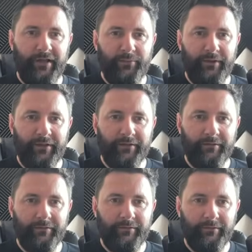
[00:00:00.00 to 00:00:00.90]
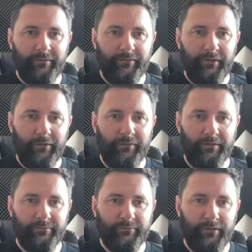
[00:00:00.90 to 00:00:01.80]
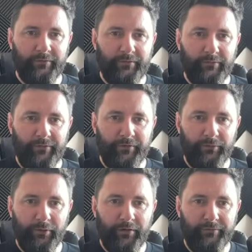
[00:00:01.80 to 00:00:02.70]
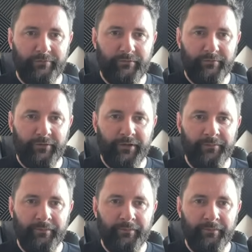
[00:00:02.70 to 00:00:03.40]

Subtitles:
up here? Oh, whatever you were, I'll put you.